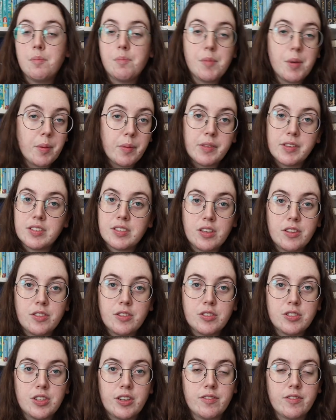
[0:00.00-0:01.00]
Maybe this
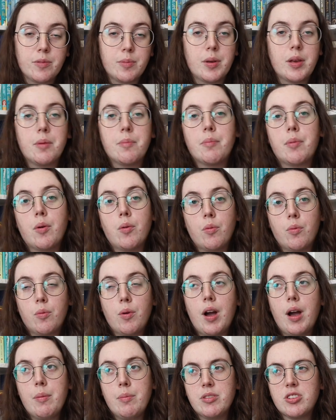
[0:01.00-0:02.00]
author's not for me, but
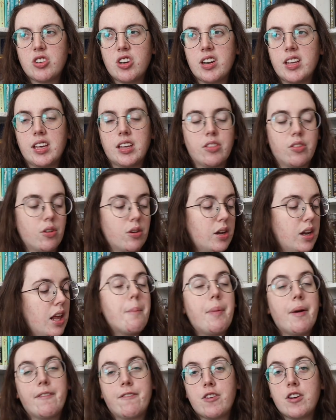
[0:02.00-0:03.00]
I'm gonna try to get through it.
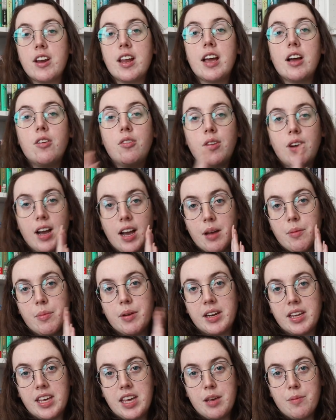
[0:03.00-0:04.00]
But for now, I'm
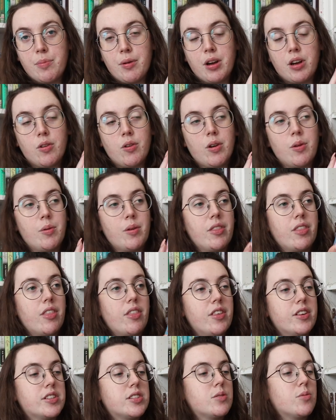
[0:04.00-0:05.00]
gonna keep on going with
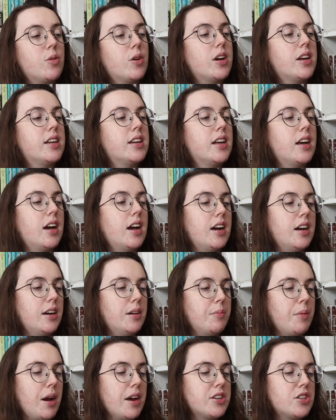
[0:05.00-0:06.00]
this one.
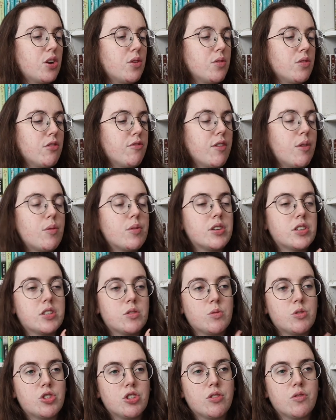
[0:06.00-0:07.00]
Um, I don't know if I want to
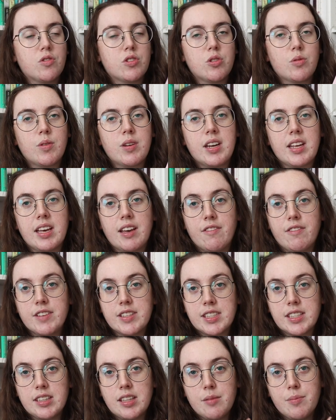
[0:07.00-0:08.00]
switch over to reading it
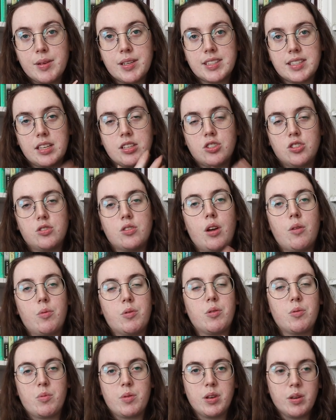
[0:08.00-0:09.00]
physically because I just I
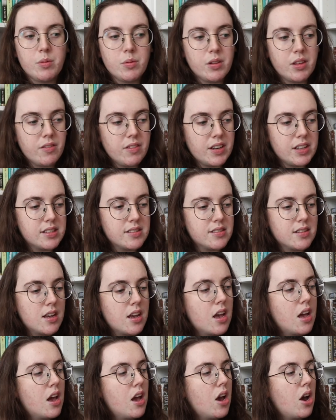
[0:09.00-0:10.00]
want to read it really fast,
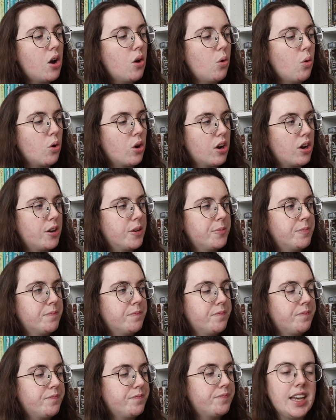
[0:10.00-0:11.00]
or
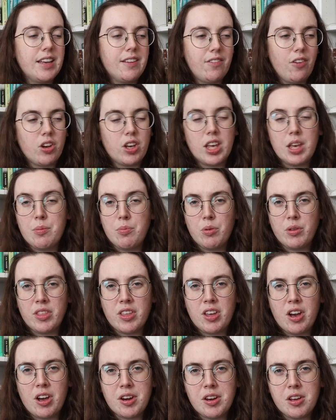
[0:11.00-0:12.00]
if I'll keep with
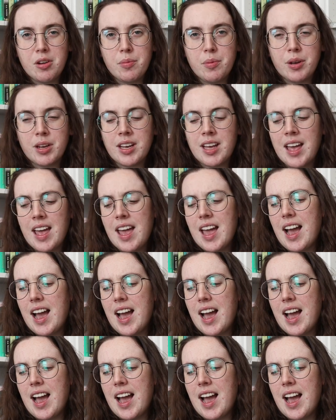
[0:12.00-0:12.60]
the audiobook.